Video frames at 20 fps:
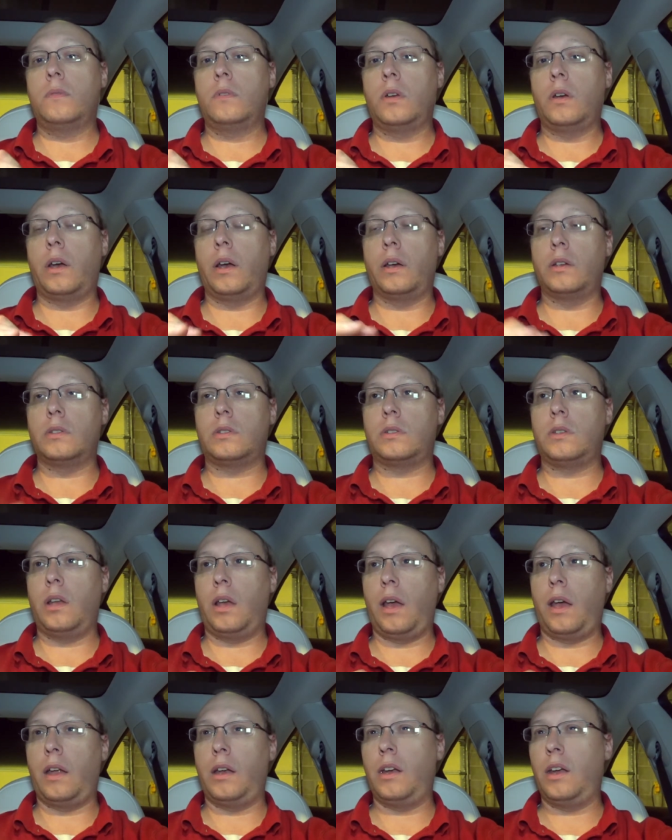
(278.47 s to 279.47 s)

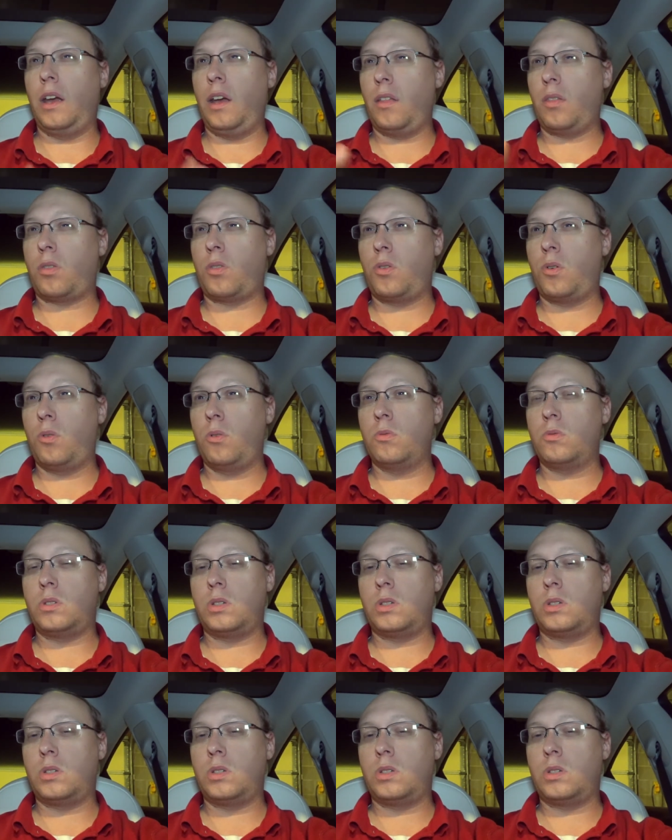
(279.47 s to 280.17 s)
in through